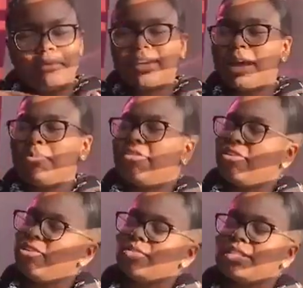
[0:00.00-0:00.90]
I mean, not my
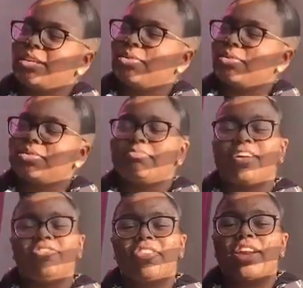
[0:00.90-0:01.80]
favorite Skittles,
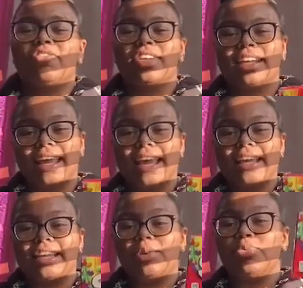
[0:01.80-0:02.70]
my favorite
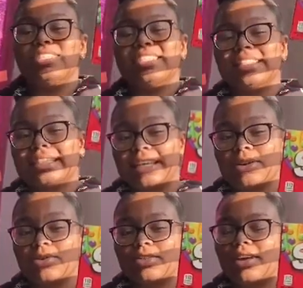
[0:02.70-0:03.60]
candy, which is
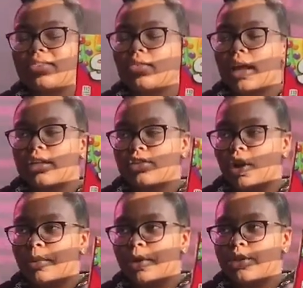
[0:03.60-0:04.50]
Skittles. I also like
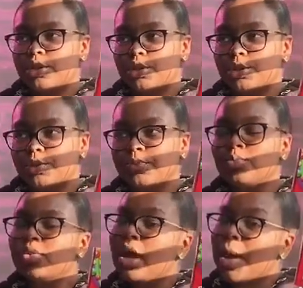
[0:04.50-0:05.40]
Starburst too,
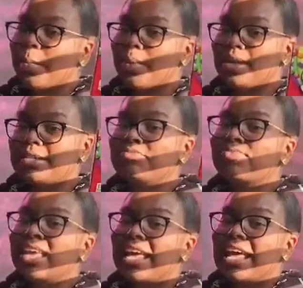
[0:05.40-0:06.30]
but
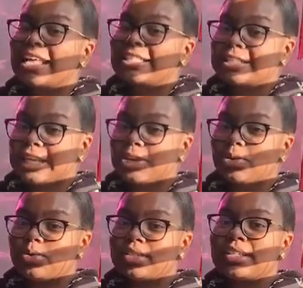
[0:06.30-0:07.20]

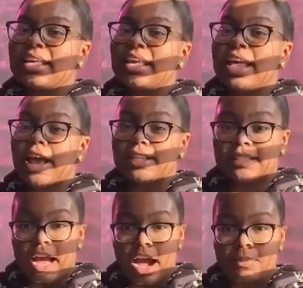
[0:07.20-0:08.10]
Skittles
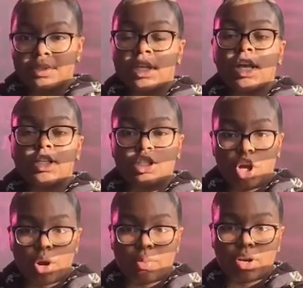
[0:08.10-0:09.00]
tops
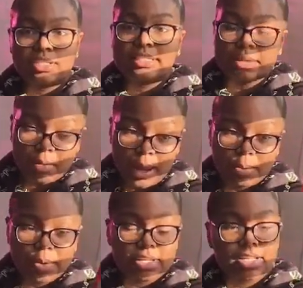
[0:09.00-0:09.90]
Starburst in my
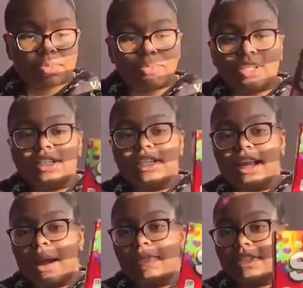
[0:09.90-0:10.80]
opinion, but she
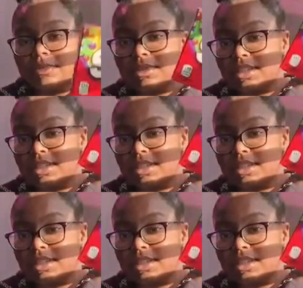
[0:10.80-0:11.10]
got me some